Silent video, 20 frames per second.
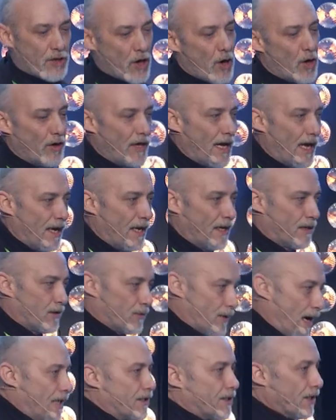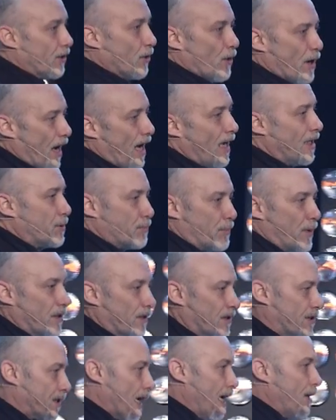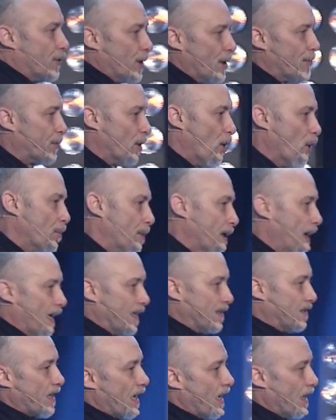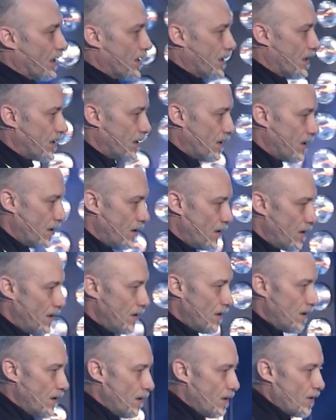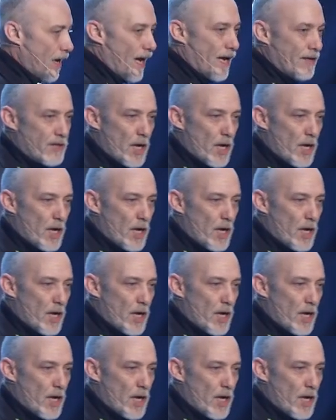that it crashed into an iceberg, side ripped open, and it sank. Had double